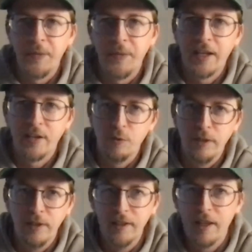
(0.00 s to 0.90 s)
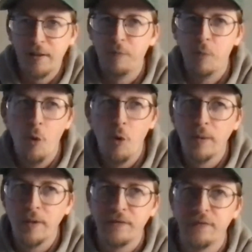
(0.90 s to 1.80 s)
it gets really like
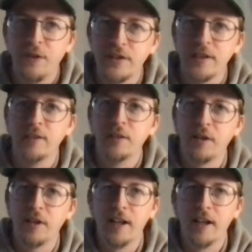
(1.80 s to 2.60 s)
warm and fuzzy looking.